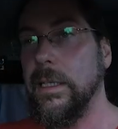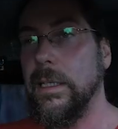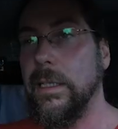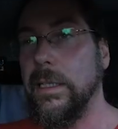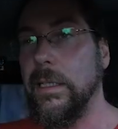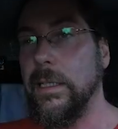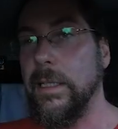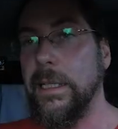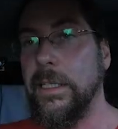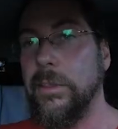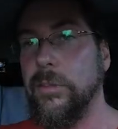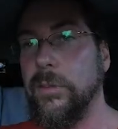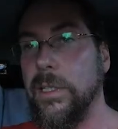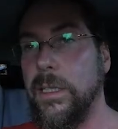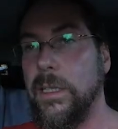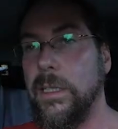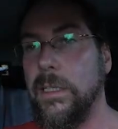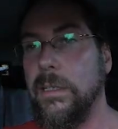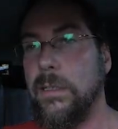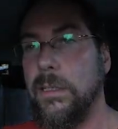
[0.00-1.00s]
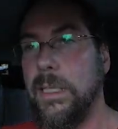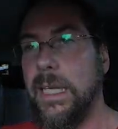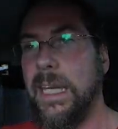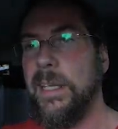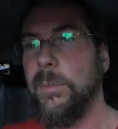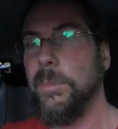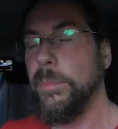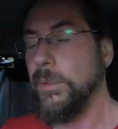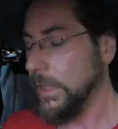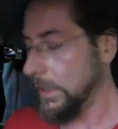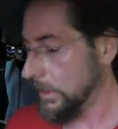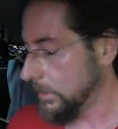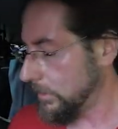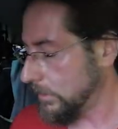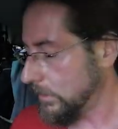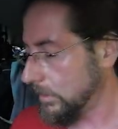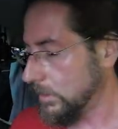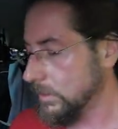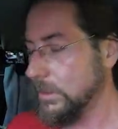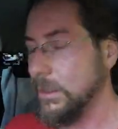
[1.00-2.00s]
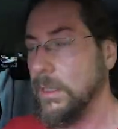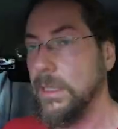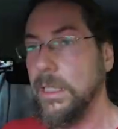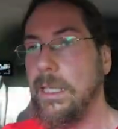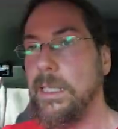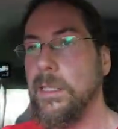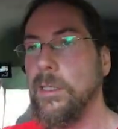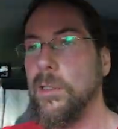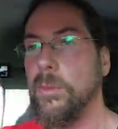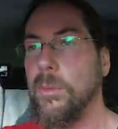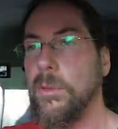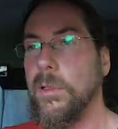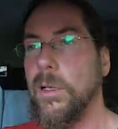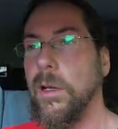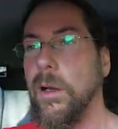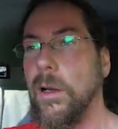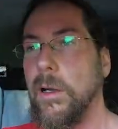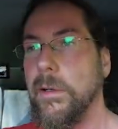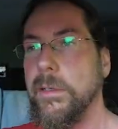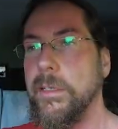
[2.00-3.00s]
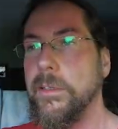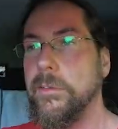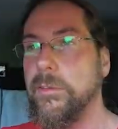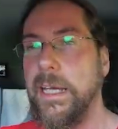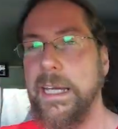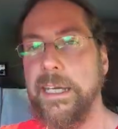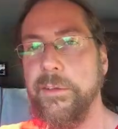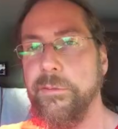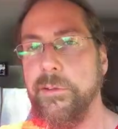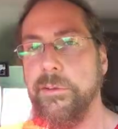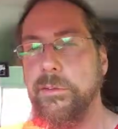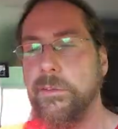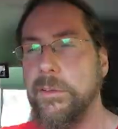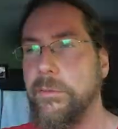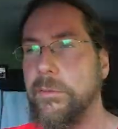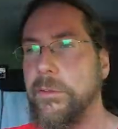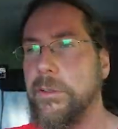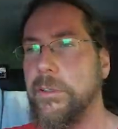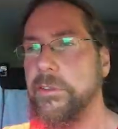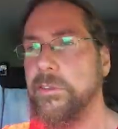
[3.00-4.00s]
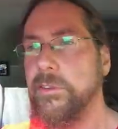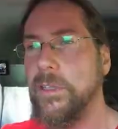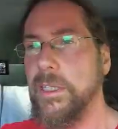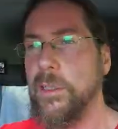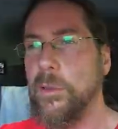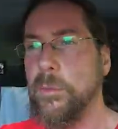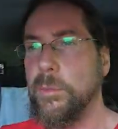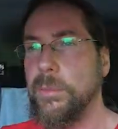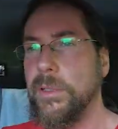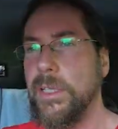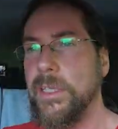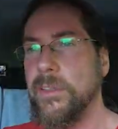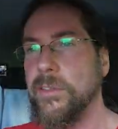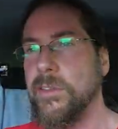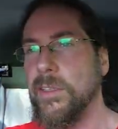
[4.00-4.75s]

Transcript: electric handbrake on and you are in drive or reverse and you press